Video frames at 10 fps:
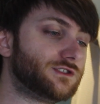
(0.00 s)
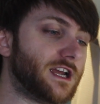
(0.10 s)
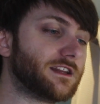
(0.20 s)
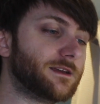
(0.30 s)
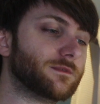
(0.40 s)

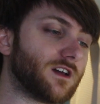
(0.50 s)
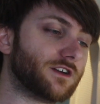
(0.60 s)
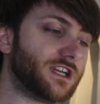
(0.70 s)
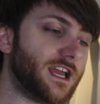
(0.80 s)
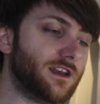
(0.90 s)
gently
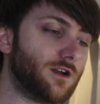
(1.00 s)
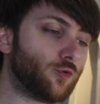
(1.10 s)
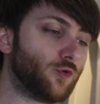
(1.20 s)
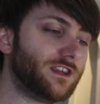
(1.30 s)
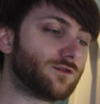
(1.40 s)
massage it in,
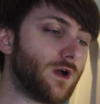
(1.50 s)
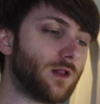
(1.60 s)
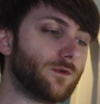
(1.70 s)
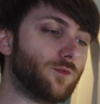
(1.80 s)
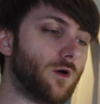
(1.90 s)
rinse
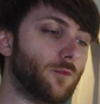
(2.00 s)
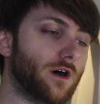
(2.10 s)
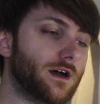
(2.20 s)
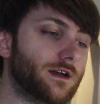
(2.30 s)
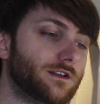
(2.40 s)
well with warm
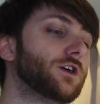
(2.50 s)
water.